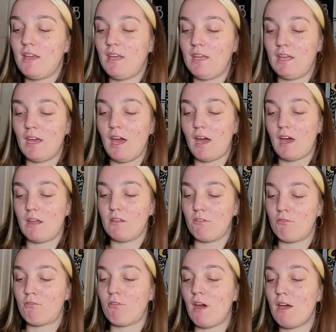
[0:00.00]
Yeah,
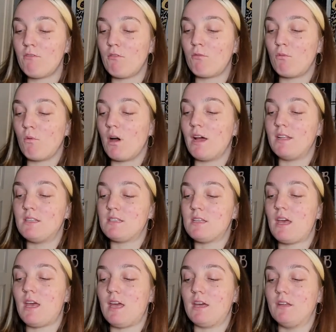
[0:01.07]
the Five of Wands
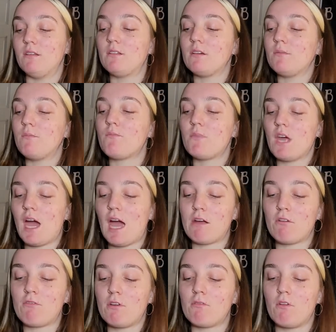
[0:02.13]
and the
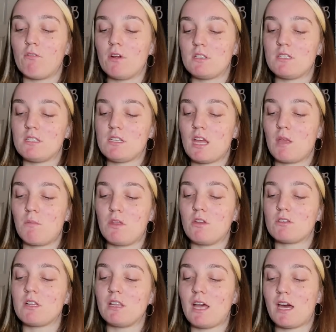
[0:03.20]
Hierophant reverse is telling me
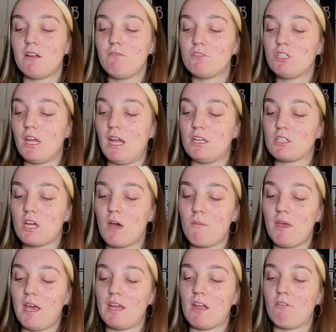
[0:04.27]
there's a lot of change coming,